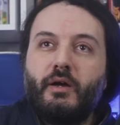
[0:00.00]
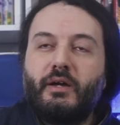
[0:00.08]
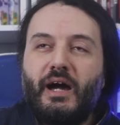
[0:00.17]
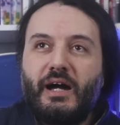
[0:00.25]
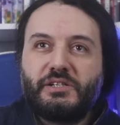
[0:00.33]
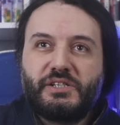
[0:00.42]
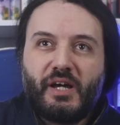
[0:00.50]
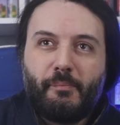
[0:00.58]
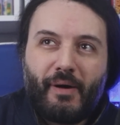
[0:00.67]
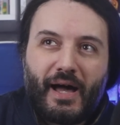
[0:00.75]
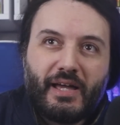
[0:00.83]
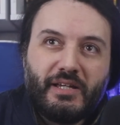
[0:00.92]
Casa,
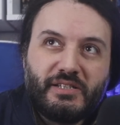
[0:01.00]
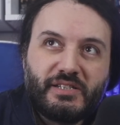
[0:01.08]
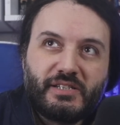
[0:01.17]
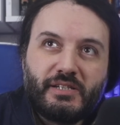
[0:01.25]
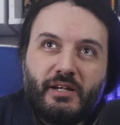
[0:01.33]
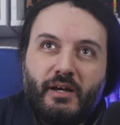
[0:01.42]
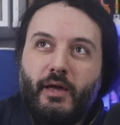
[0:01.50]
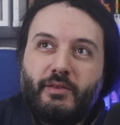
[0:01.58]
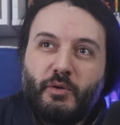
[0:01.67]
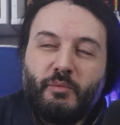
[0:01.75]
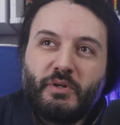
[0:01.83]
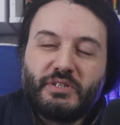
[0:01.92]
pais. It
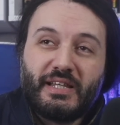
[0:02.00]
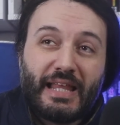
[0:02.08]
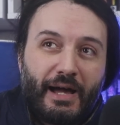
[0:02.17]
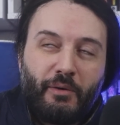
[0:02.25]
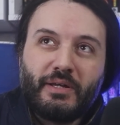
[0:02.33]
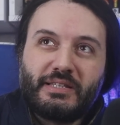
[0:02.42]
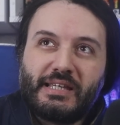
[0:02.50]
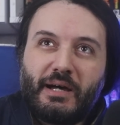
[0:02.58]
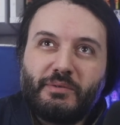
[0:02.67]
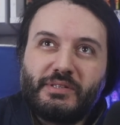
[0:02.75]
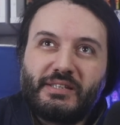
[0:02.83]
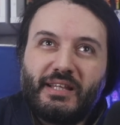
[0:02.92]
almost, now it
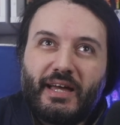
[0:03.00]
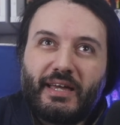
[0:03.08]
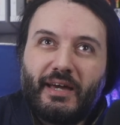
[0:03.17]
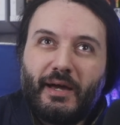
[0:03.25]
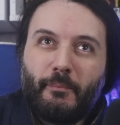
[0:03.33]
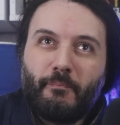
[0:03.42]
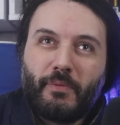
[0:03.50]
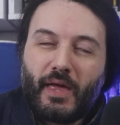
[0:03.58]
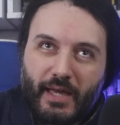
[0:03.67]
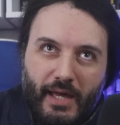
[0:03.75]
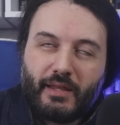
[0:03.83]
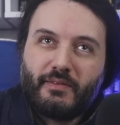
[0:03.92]
sounds like, a, uh,
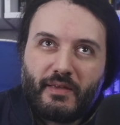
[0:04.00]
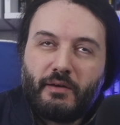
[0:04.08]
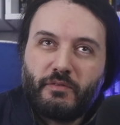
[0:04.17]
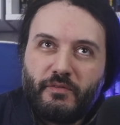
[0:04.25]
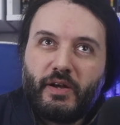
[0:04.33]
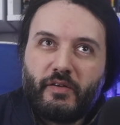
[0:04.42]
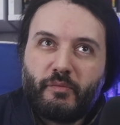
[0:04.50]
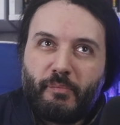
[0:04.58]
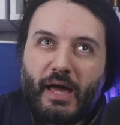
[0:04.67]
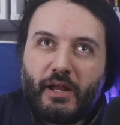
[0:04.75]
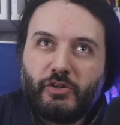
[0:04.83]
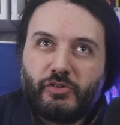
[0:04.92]
again, it sounds very
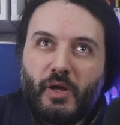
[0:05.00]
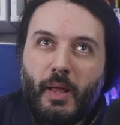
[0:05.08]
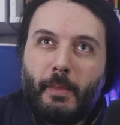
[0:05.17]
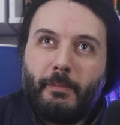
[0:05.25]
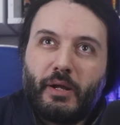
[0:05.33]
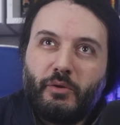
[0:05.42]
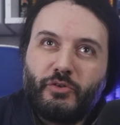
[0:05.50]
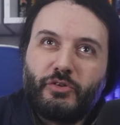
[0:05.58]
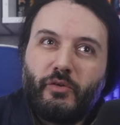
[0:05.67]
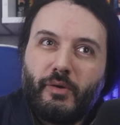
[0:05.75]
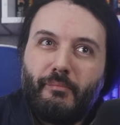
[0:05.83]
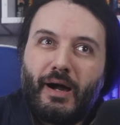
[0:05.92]
Spanish, but it also
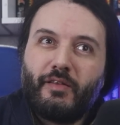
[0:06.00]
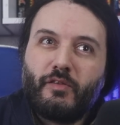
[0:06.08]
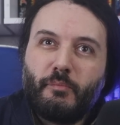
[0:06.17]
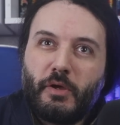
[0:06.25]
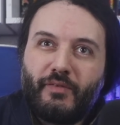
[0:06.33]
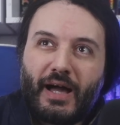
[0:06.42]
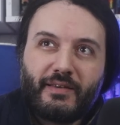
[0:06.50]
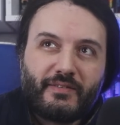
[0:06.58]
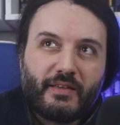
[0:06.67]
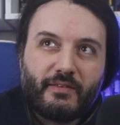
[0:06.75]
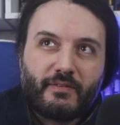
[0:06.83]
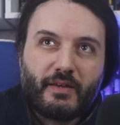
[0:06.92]
reminds me of
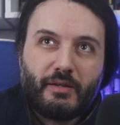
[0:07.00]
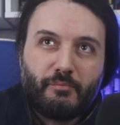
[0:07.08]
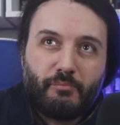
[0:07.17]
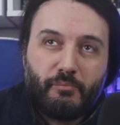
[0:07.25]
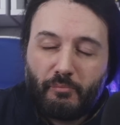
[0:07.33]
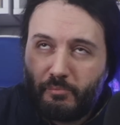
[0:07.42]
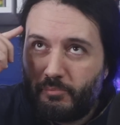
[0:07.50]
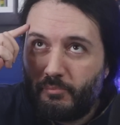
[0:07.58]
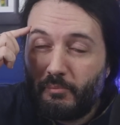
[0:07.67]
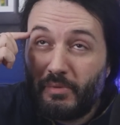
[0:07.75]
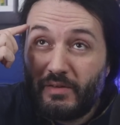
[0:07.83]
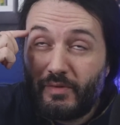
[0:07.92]
accents in
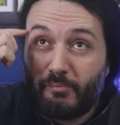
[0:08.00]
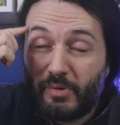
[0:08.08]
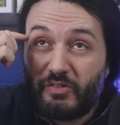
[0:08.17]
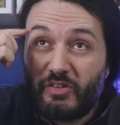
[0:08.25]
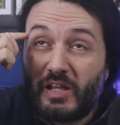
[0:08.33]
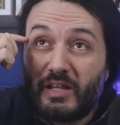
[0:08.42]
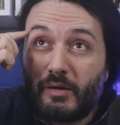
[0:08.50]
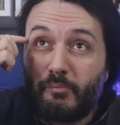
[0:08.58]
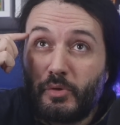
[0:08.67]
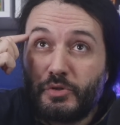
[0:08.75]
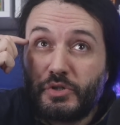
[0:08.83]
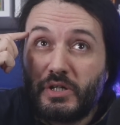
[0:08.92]
even Brazilian
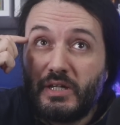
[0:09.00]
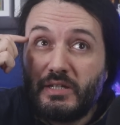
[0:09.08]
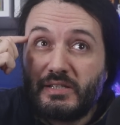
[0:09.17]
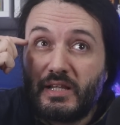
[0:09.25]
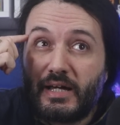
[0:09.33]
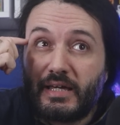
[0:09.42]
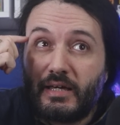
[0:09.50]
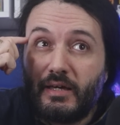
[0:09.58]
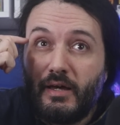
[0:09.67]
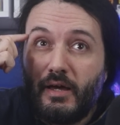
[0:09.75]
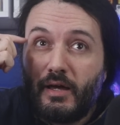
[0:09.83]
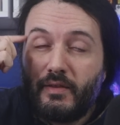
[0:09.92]
Portuguese, like
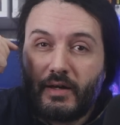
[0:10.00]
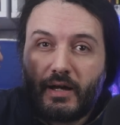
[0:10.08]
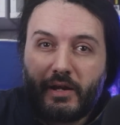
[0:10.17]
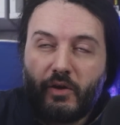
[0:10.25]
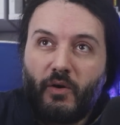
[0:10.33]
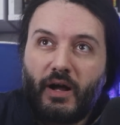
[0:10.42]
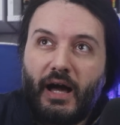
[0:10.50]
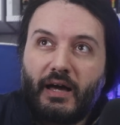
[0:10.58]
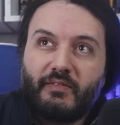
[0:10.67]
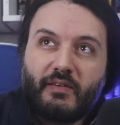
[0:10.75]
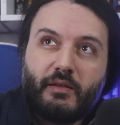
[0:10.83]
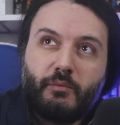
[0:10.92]
the Carioca
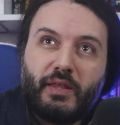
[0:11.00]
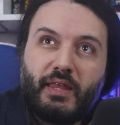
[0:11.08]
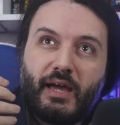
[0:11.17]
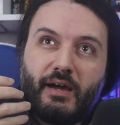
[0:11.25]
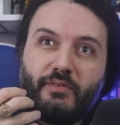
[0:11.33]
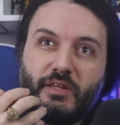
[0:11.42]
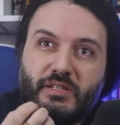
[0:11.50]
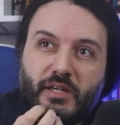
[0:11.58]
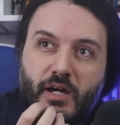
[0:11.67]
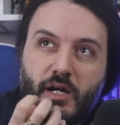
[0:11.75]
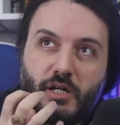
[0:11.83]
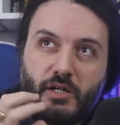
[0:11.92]
accent when they have this
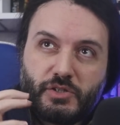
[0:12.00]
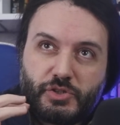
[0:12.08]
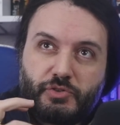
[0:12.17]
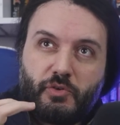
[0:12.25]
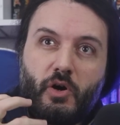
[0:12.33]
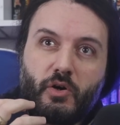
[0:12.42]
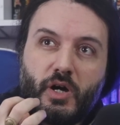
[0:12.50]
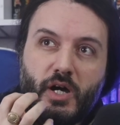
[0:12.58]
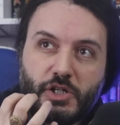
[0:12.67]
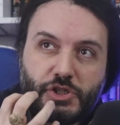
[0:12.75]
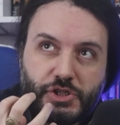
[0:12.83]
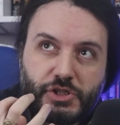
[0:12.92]
strong
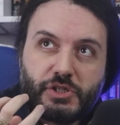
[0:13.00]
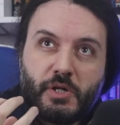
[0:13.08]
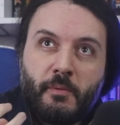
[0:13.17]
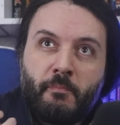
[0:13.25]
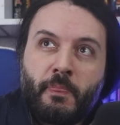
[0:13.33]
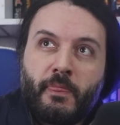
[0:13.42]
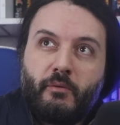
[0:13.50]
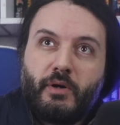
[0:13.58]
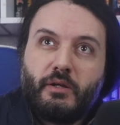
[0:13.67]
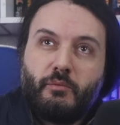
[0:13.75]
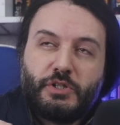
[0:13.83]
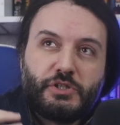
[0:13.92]
sh,
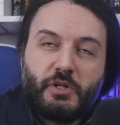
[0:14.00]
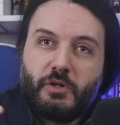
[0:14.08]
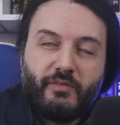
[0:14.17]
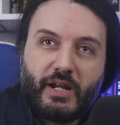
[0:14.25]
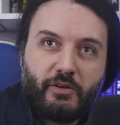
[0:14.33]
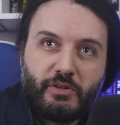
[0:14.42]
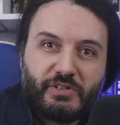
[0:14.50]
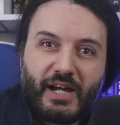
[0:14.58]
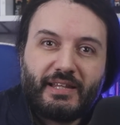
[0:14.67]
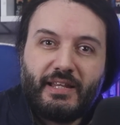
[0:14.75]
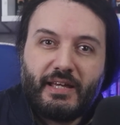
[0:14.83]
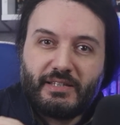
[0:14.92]
which is not even a
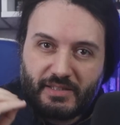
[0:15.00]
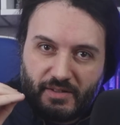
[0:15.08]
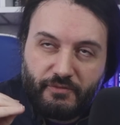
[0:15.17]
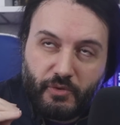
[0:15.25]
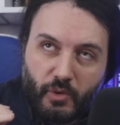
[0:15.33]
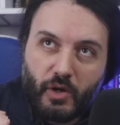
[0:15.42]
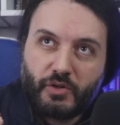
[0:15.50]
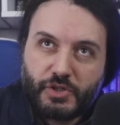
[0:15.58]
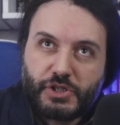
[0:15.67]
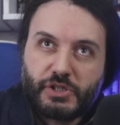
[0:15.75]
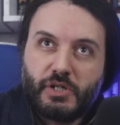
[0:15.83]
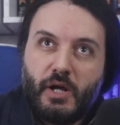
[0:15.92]
retracted S, it's a full on
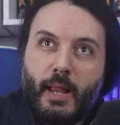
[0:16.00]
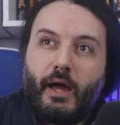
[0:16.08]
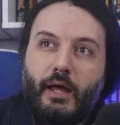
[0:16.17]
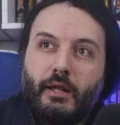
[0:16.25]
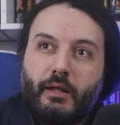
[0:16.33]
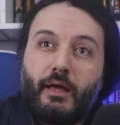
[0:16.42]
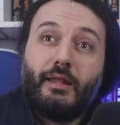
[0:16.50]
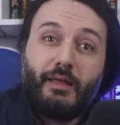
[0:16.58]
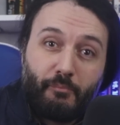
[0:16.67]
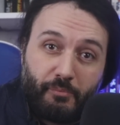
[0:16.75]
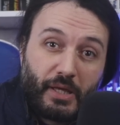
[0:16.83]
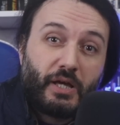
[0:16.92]
sh. And,
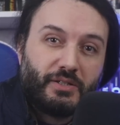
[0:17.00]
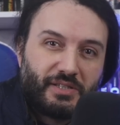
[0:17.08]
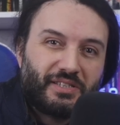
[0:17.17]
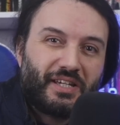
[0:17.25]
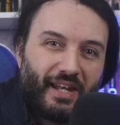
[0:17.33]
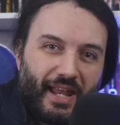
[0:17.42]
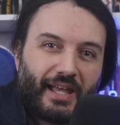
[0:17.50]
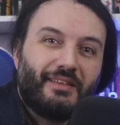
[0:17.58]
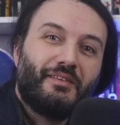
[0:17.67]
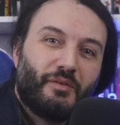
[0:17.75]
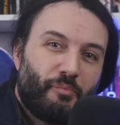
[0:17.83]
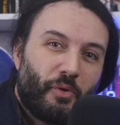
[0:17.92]
and because it's
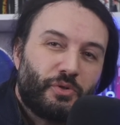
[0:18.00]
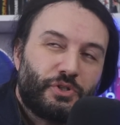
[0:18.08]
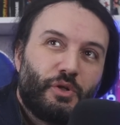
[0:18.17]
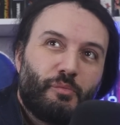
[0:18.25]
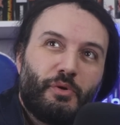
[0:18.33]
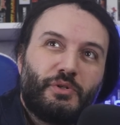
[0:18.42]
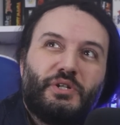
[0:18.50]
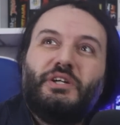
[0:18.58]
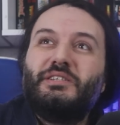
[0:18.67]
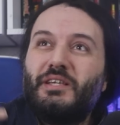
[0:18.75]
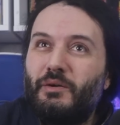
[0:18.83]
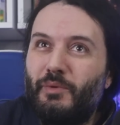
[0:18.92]
connected to Portugal,
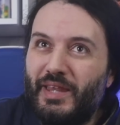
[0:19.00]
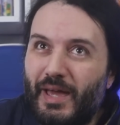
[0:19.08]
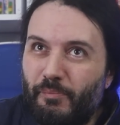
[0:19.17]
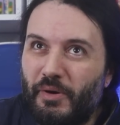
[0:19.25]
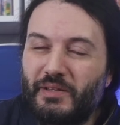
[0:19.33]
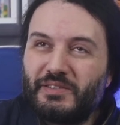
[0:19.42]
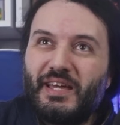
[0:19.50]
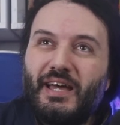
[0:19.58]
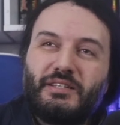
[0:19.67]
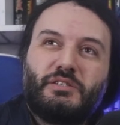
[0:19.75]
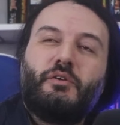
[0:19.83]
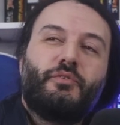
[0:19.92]
Portuguese, and the way they pronounce the
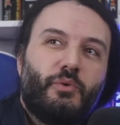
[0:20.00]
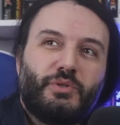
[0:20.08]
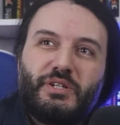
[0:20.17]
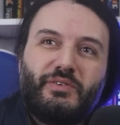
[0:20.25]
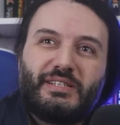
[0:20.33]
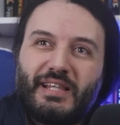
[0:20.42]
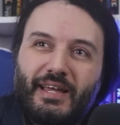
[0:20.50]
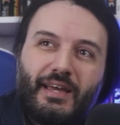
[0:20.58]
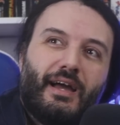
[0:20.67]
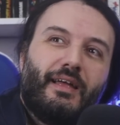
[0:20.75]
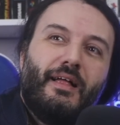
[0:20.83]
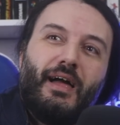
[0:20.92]
S. So, of course, there is like
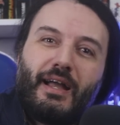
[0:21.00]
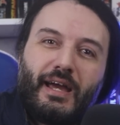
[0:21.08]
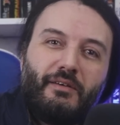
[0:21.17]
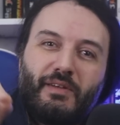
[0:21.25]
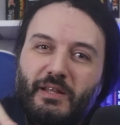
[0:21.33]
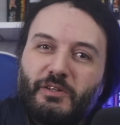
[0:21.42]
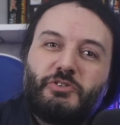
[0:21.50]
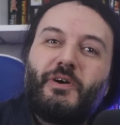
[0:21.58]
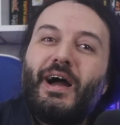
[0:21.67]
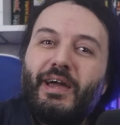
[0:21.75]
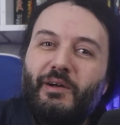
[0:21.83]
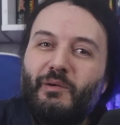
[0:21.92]
a, kind of a little
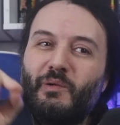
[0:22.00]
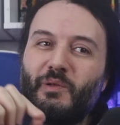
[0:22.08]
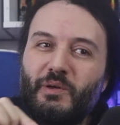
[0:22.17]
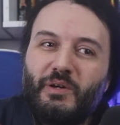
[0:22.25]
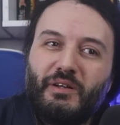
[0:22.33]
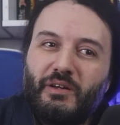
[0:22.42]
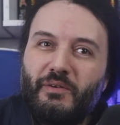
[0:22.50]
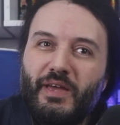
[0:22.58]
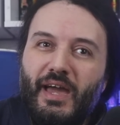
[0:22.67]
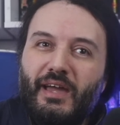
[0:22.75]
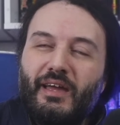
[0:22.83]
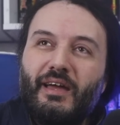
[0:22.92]
triangle you can
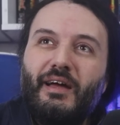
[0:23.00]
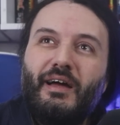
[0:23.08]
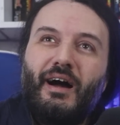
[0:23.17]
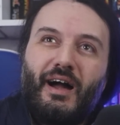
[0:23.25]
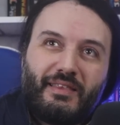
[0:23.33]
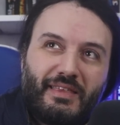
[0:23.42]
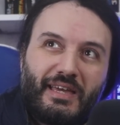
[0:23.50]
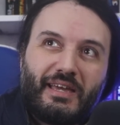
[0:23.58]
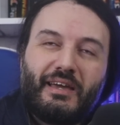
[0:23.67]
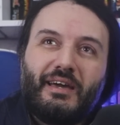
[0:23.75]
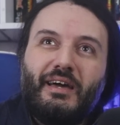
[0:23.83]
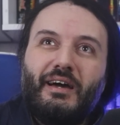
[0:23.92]
create I
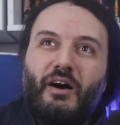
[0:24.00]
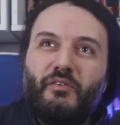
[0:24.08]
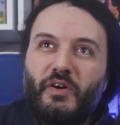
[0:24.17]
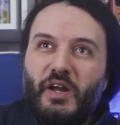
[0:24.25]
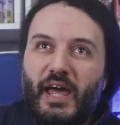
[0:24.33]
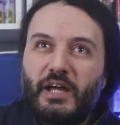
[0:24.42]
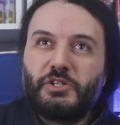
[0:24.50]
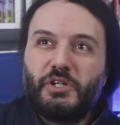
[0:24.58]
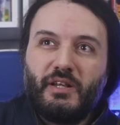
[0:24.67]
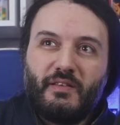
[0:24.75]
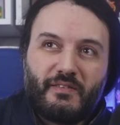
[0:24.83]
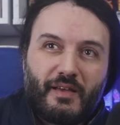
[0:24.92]
think, of connection
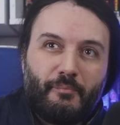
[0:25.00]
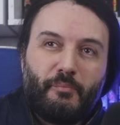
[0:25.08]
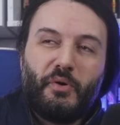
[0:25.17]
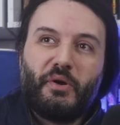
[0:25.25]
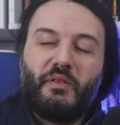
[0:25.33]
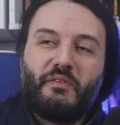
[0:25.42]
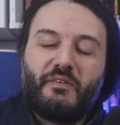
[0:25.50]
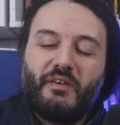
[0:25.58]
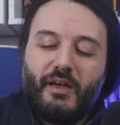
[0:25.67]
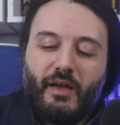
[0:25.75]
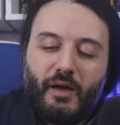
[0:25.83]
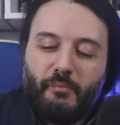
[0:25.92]
in some points
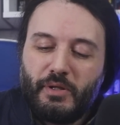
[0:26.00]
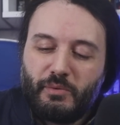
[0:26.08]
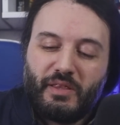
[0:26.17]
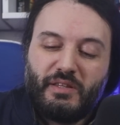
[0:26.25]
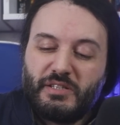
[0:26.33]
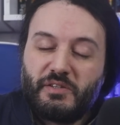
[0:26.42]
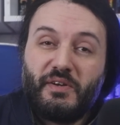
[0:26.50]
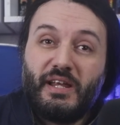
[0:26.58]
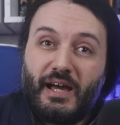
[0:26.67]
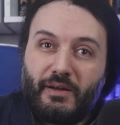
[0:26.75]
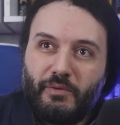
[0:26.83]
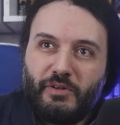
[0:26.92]
uh, between these three
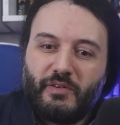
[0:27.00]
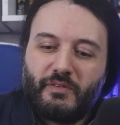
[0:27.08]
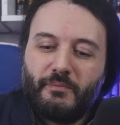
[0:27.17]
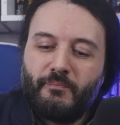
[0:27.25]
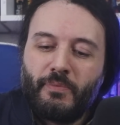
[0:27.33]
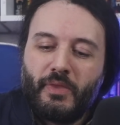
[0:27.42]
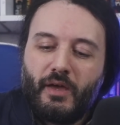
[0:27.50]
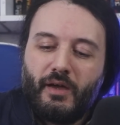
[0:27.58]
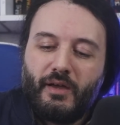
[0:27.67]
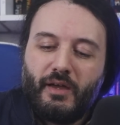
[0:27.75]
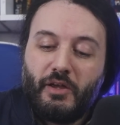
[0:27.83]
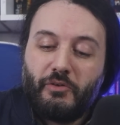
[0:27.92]
languages.
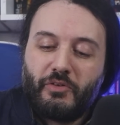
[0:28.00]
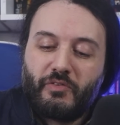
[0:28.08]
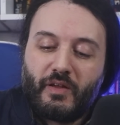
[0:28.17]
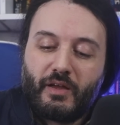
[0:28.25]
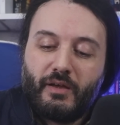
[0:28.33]
Interesting.